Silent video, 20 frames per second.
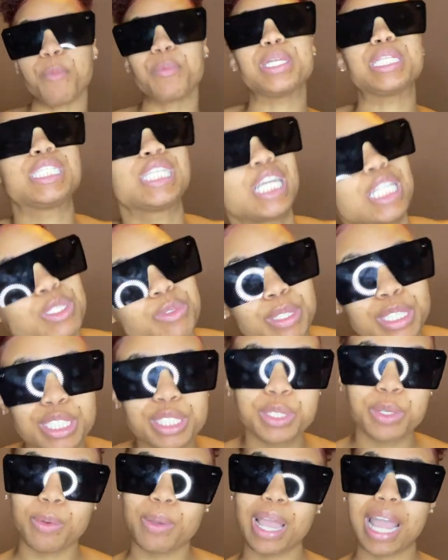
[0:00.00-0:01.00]
We just
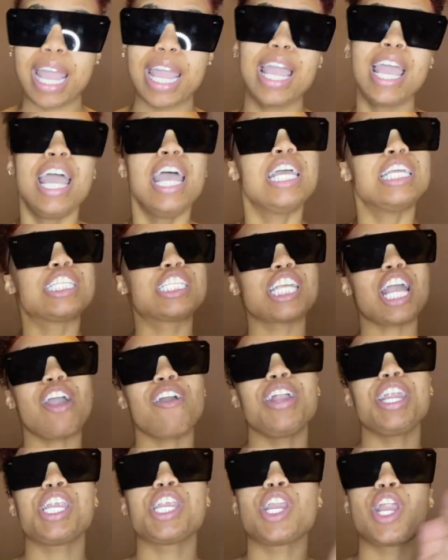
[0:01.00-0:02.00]
reached 2K, so y'all
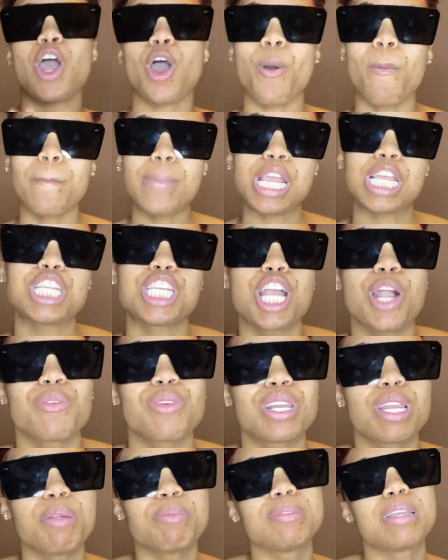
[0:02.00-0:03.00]
already know. Make sure y'all run them